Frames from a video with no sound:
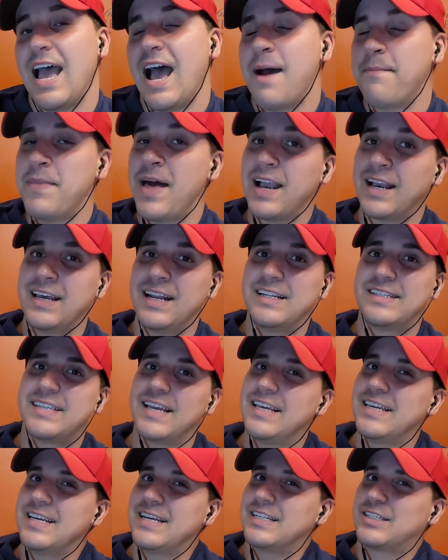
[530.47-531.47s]
I'm not gonna tell
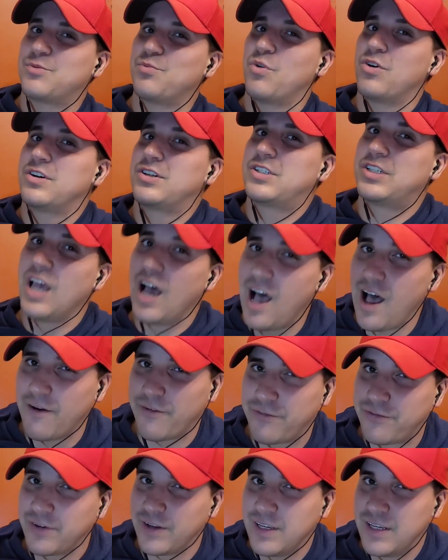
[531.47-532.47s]
you it's more
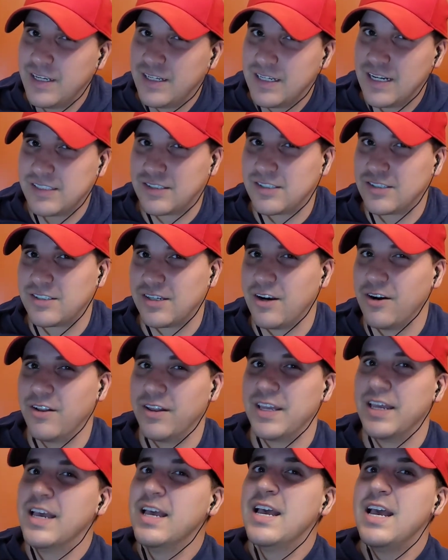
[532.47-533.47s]
tough
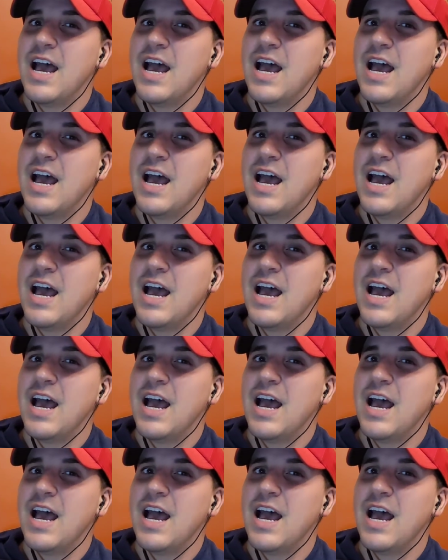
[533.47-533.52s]
necessarily.